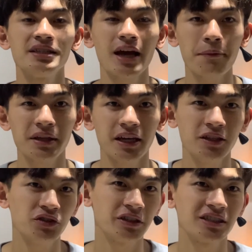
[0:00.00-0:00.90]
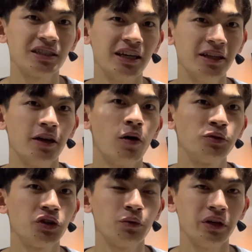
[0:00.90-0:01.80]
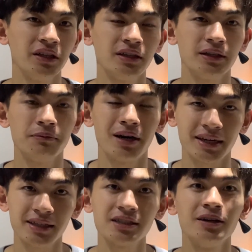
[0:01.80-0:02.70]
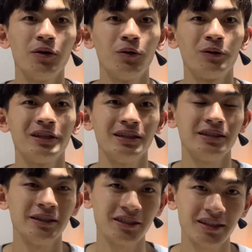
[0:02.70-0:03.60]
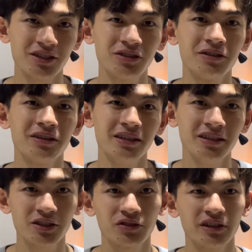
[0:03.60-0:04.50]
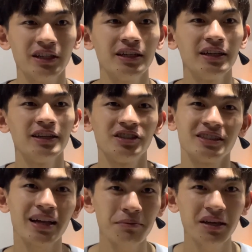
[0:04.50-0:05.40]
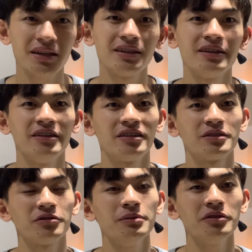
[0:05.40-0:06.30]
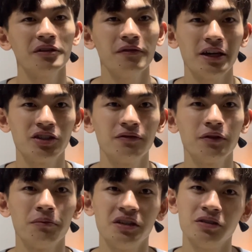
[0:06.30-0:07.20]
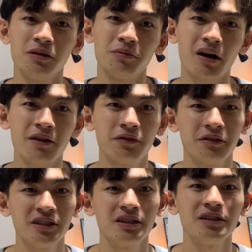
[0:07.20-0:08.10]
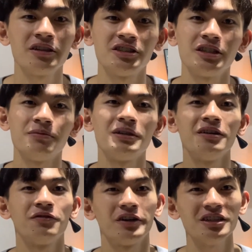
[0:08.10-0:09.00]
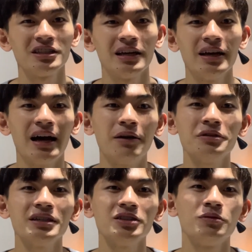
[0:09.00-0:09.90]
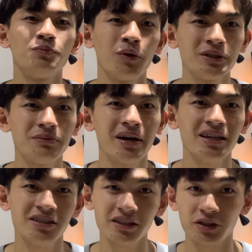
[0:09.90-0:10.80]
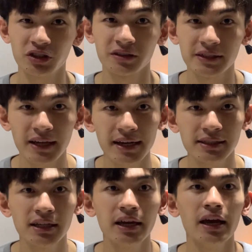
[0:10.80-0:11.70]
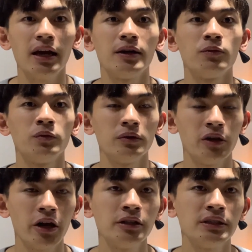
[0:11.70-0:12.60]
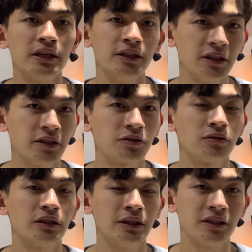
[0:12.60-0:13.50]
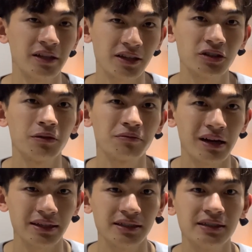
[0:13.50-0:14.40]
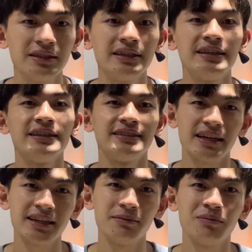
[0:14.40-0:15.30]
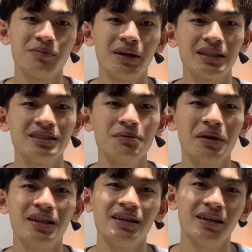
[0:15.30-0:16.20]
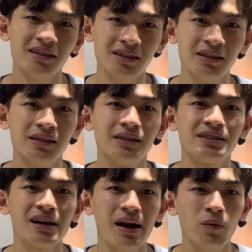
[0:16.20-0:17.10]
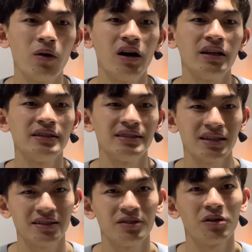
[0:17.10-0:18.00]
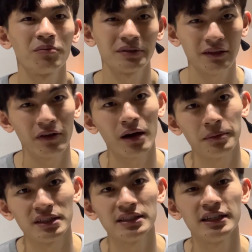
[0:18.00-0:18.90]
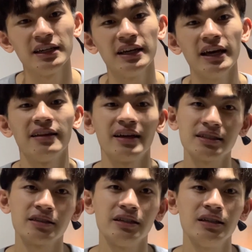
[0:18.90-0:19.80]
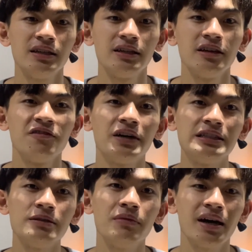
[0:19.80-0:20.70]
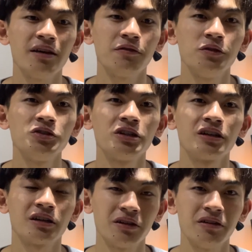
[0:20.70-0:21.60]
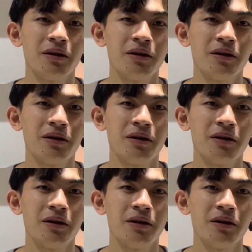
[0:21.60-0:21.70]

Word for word: have the interest in the offshore wind market or the international industry. Just like me, there are three motivations for me to apply for this internship. First, I would like to broaden my international sight and learn the interna international practice. Second, participating in the Taiwan net zero development. And lastly, finding my future career